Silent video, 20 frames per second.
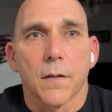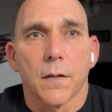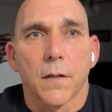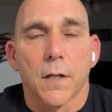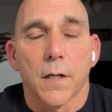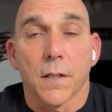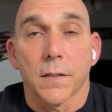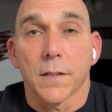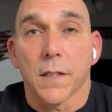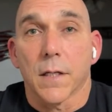
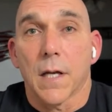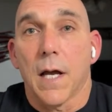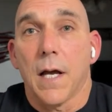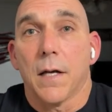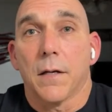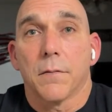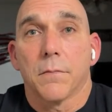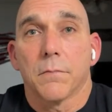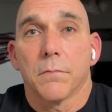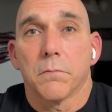I was like,
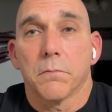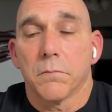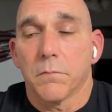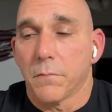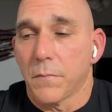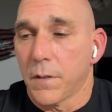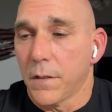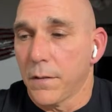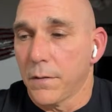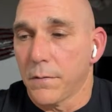
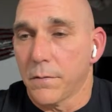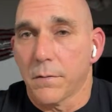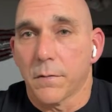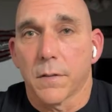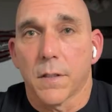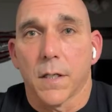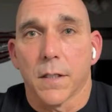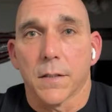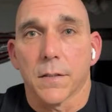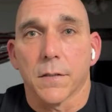that
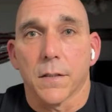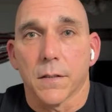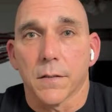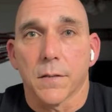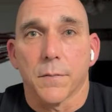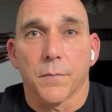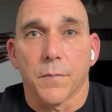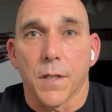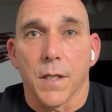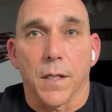kind of sucks.
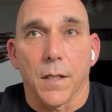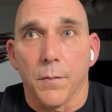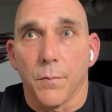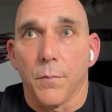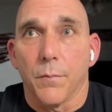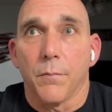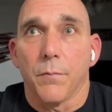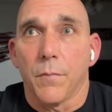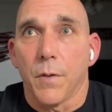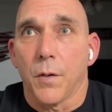I'm
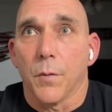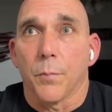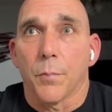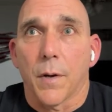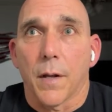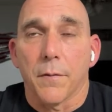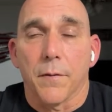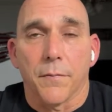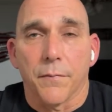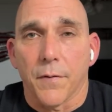thinking he'll
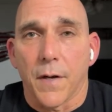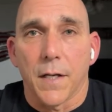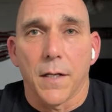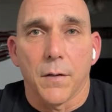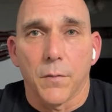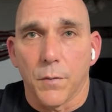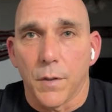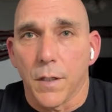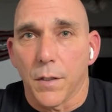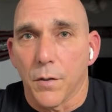probably find it
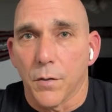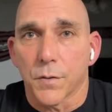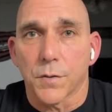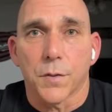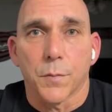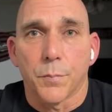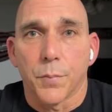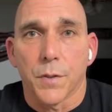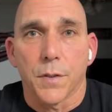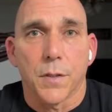when he goes to
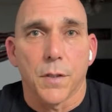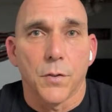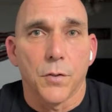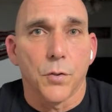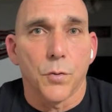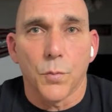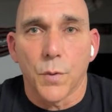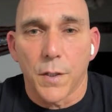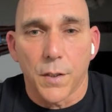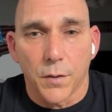put the new
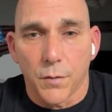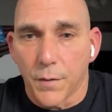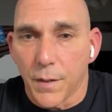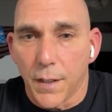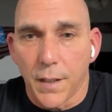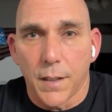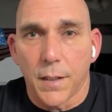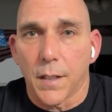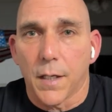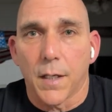window
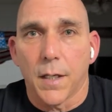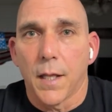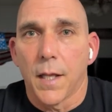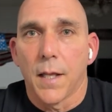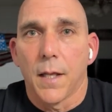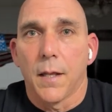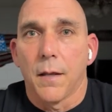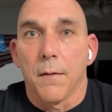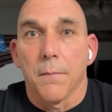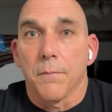in.
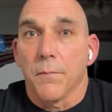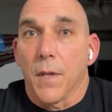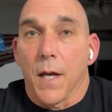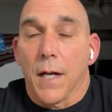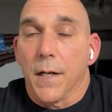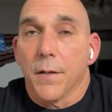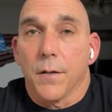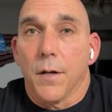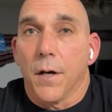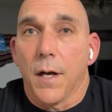I
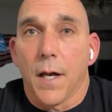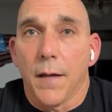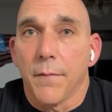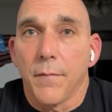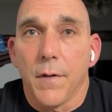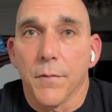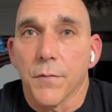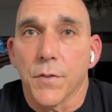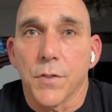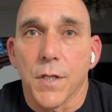don't know. I've
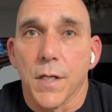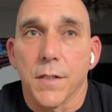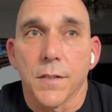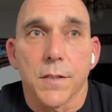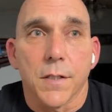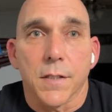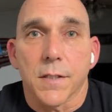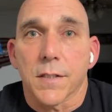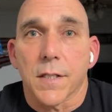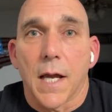never changed
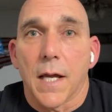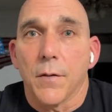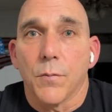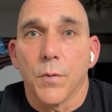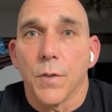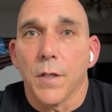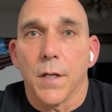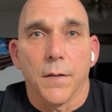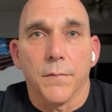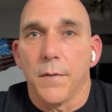the side
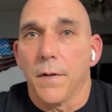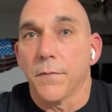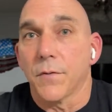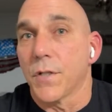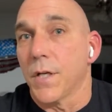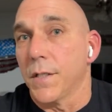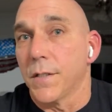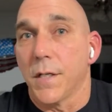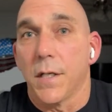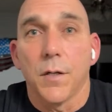window. I've never
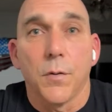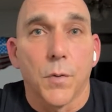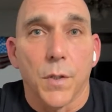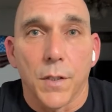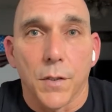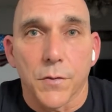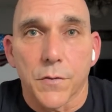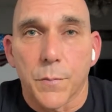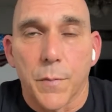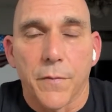changed any
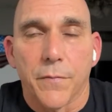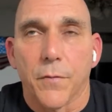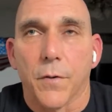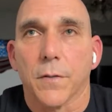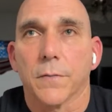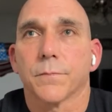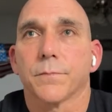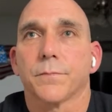windows before.